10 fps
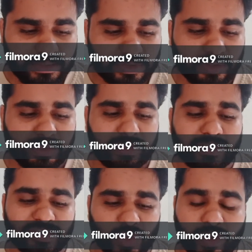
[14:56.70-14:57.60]
So
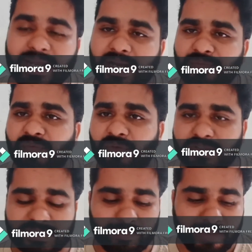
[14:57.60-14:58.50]
the story
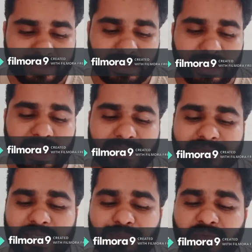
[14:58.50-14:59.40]
unfolds the mental
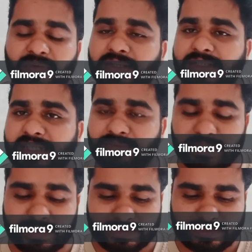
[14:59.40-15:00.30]
landscape of Father
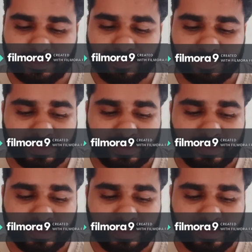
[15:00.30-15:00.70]
Georgis,